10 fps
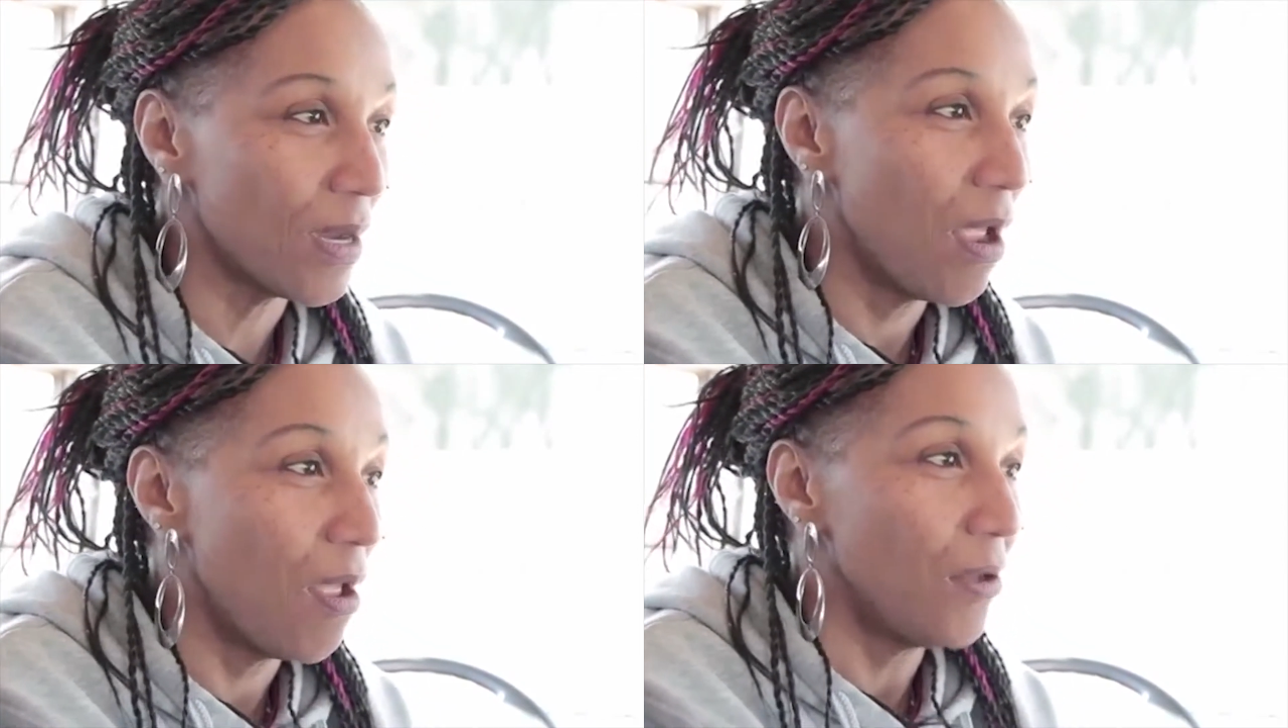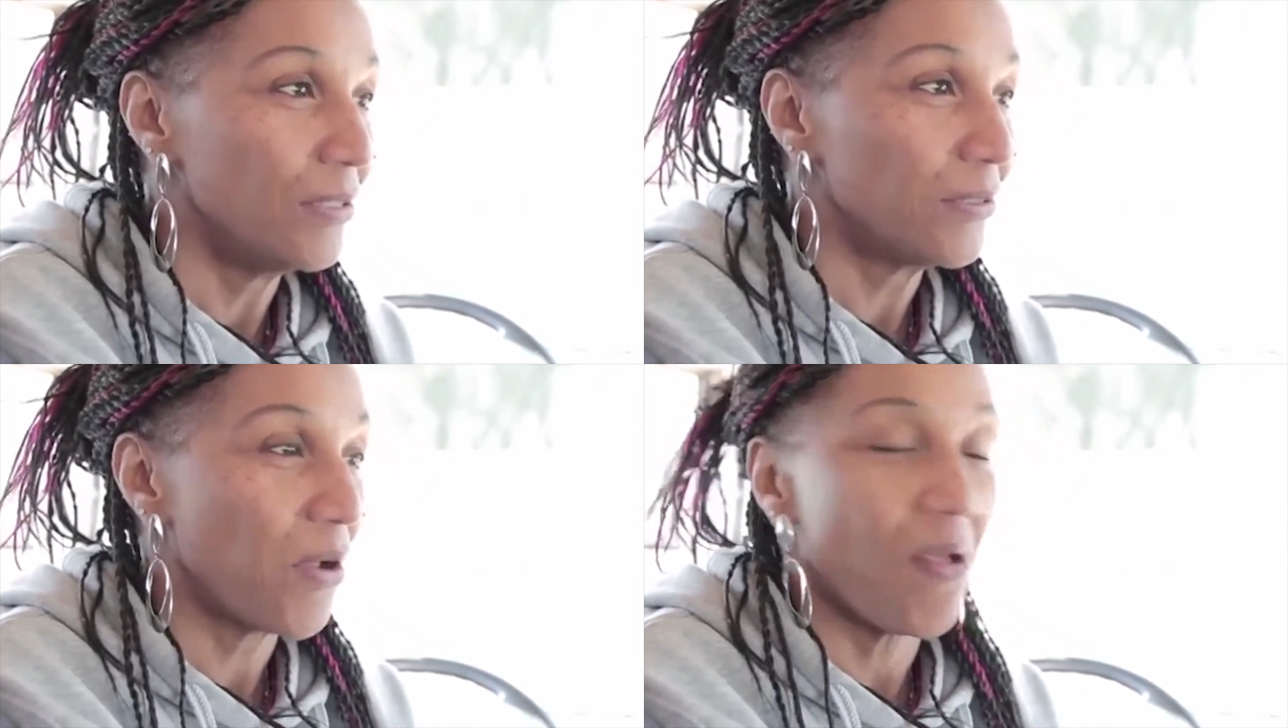You're on a
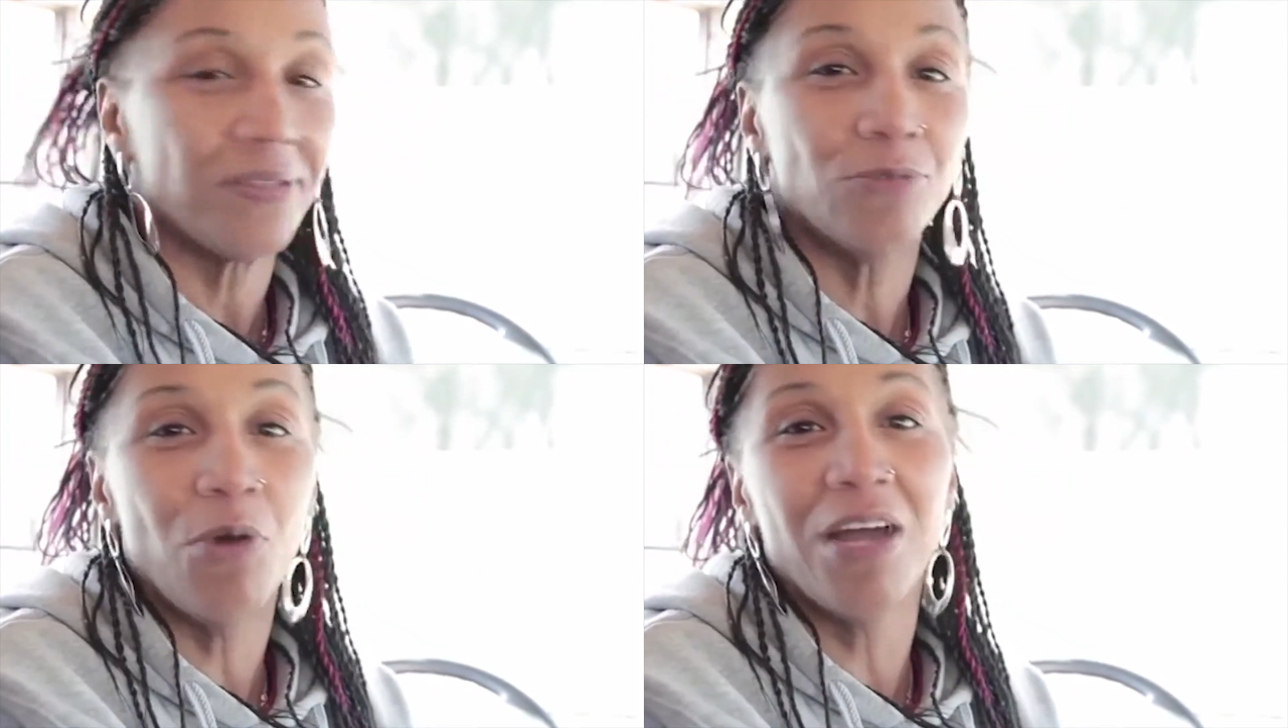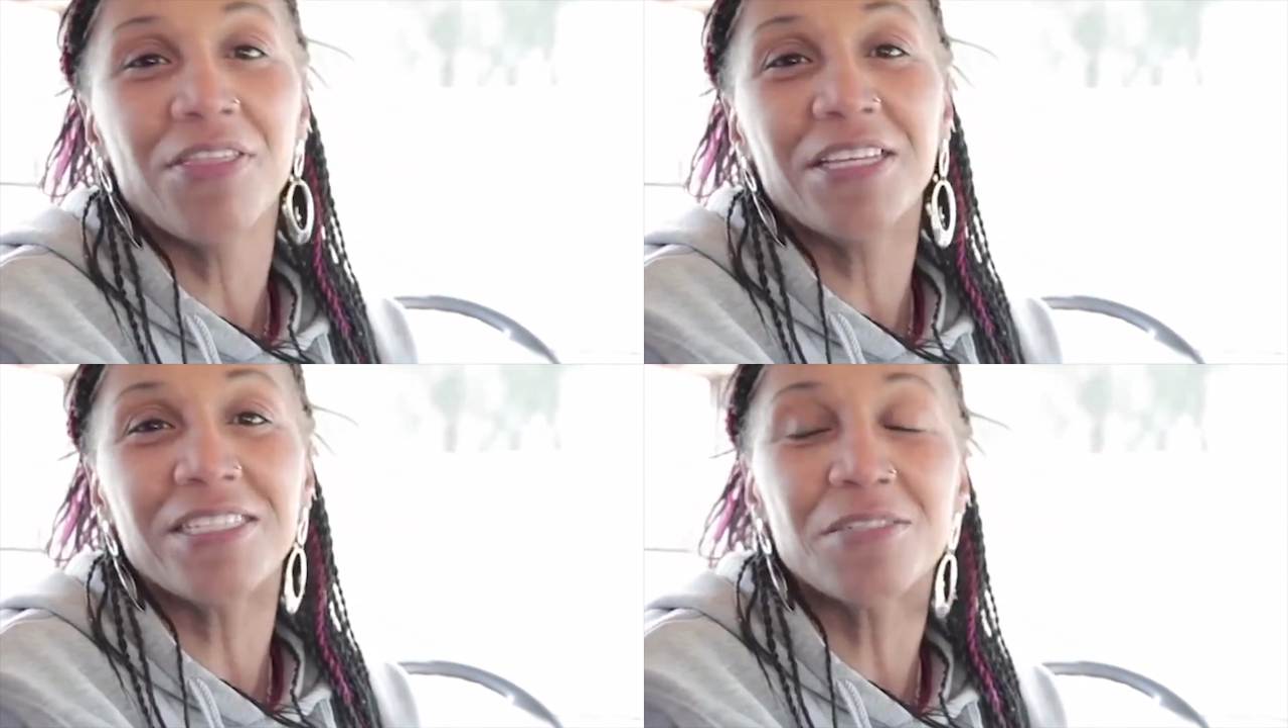bus. So- well,
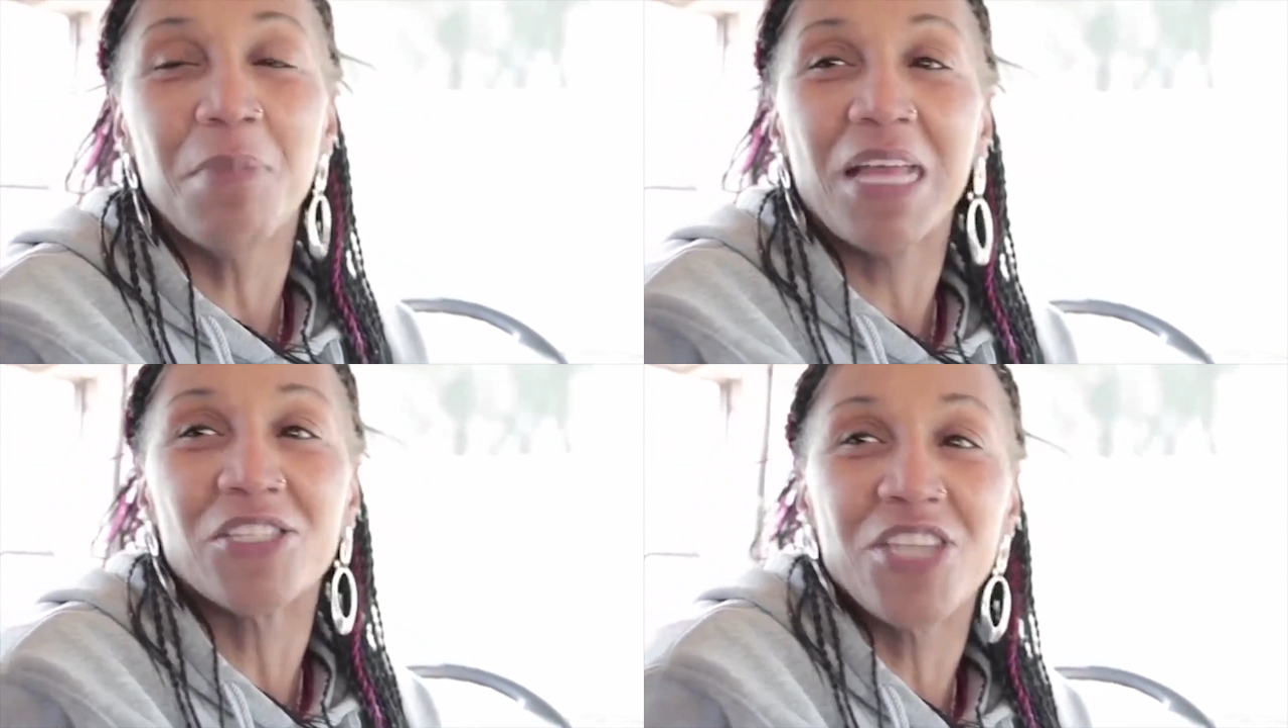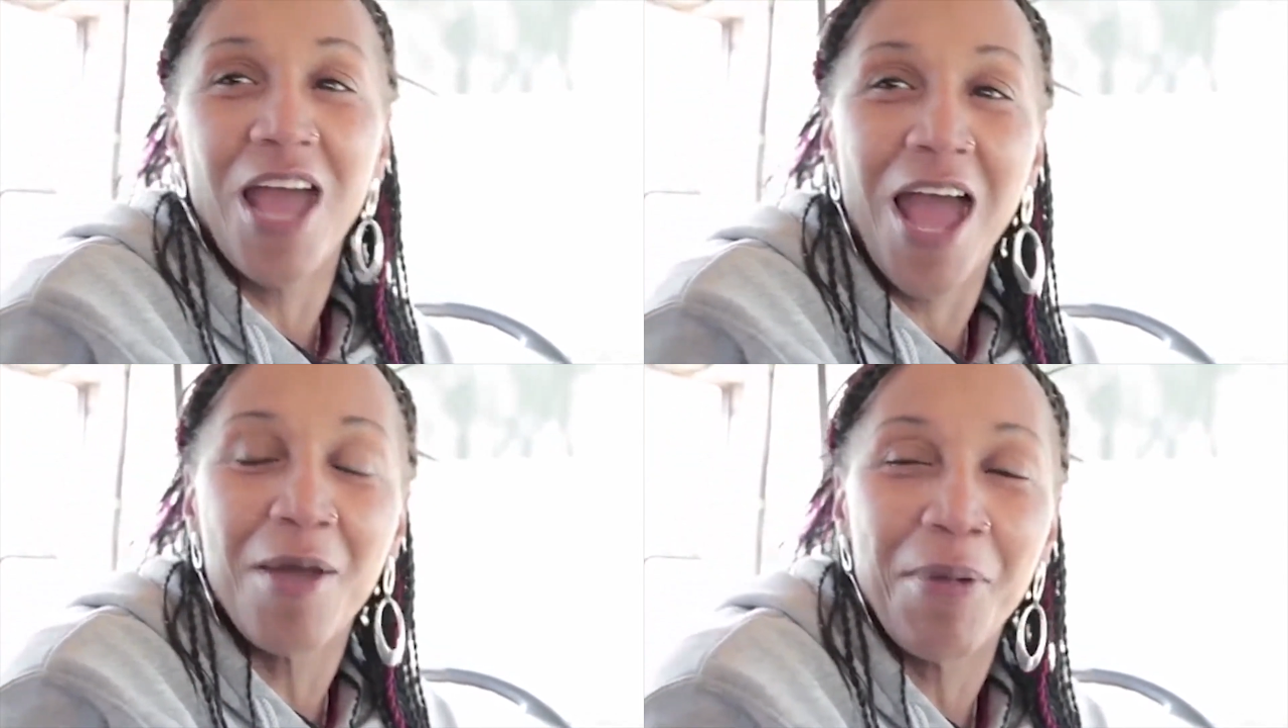this is my
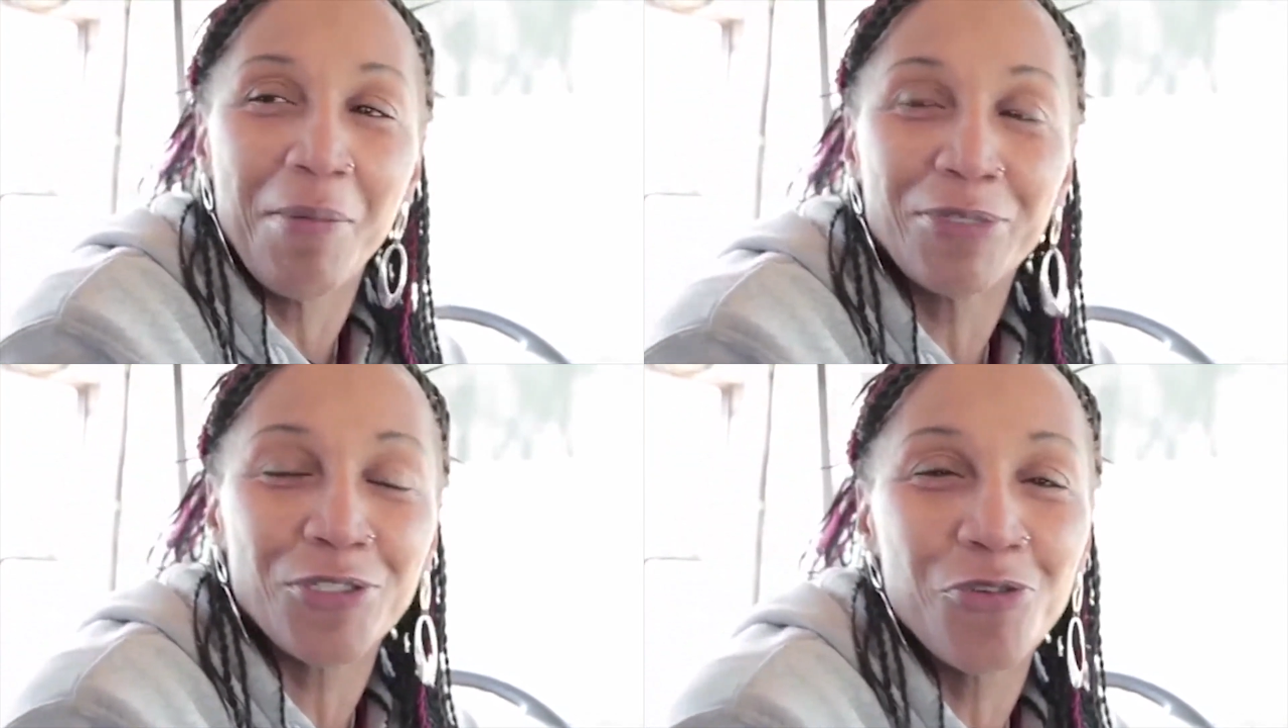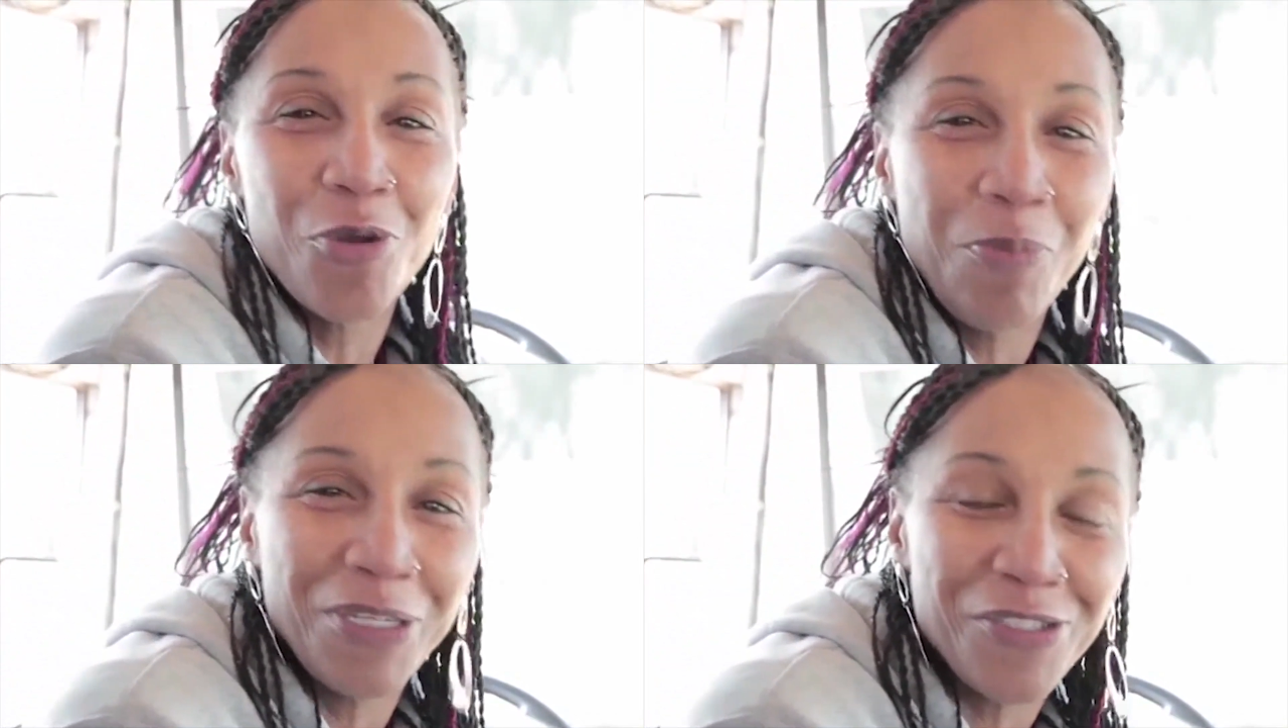job. I'm a
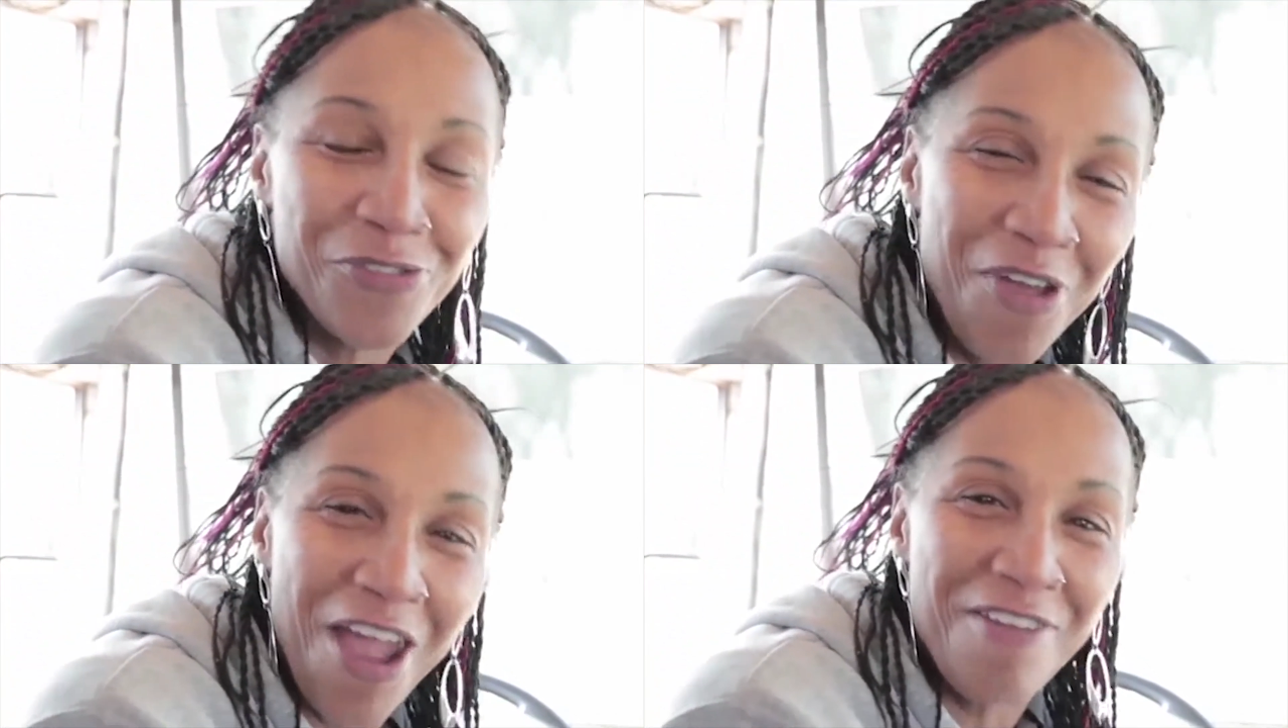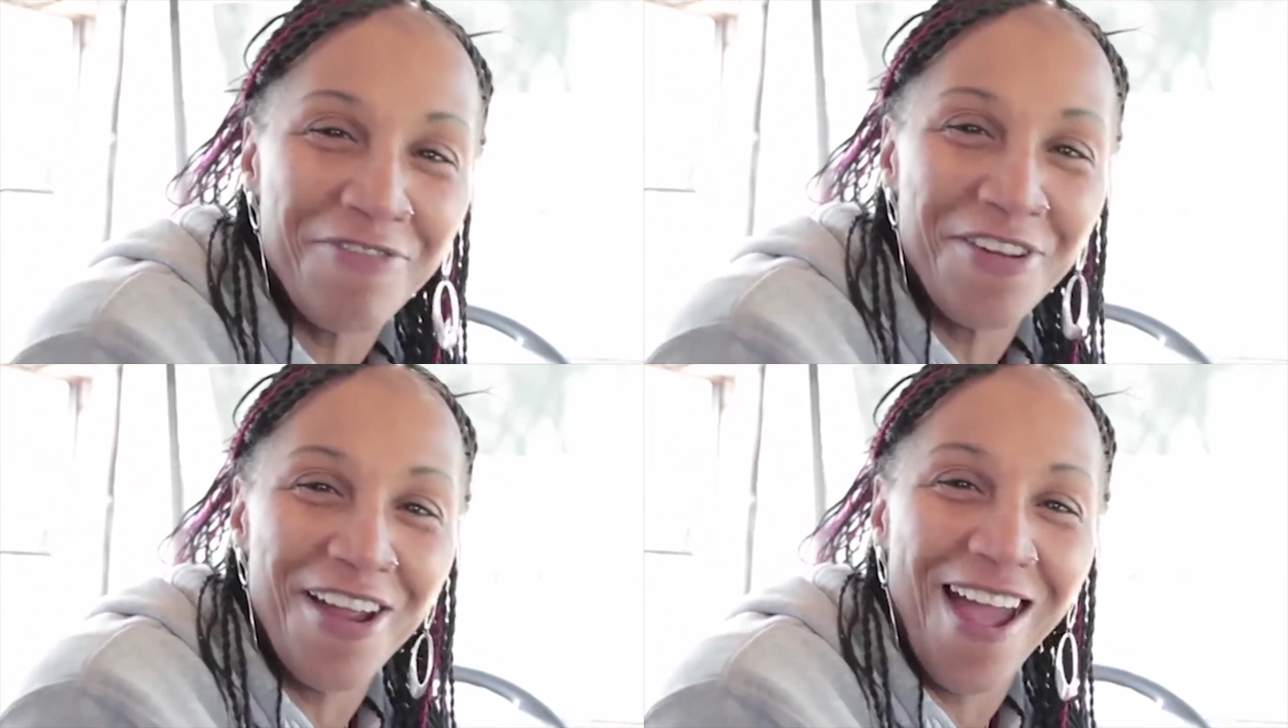school bus
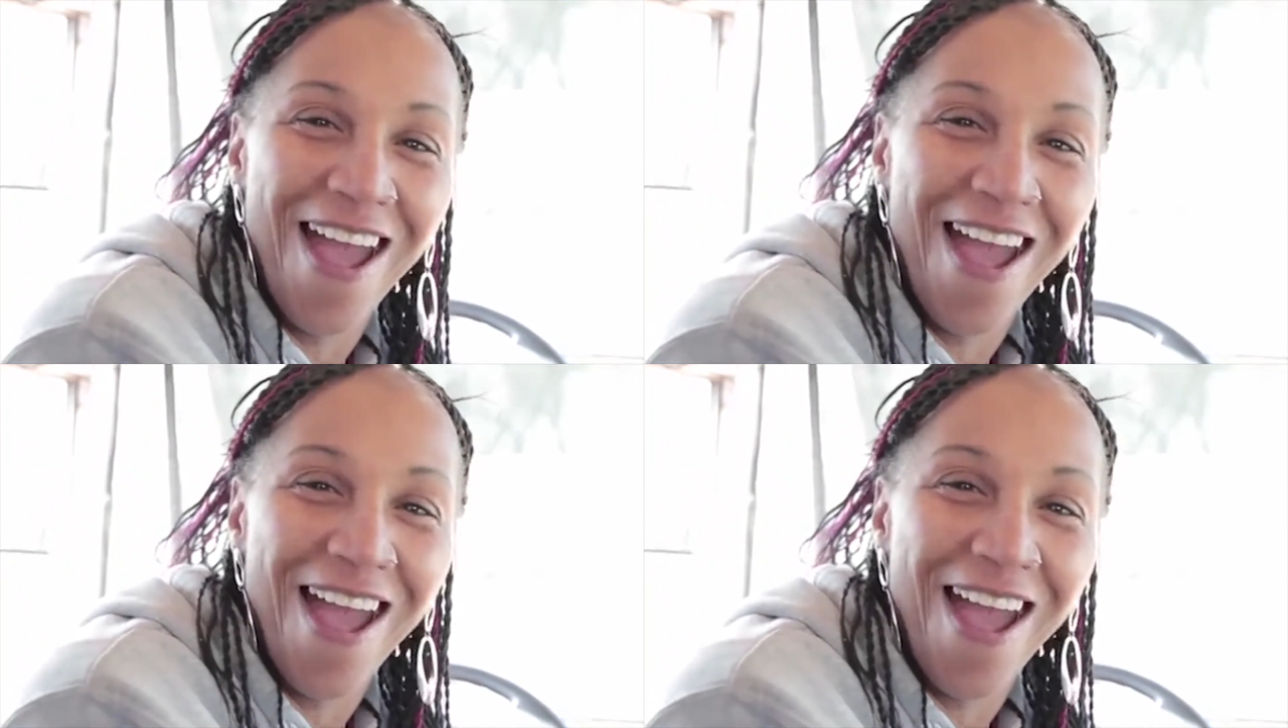driver.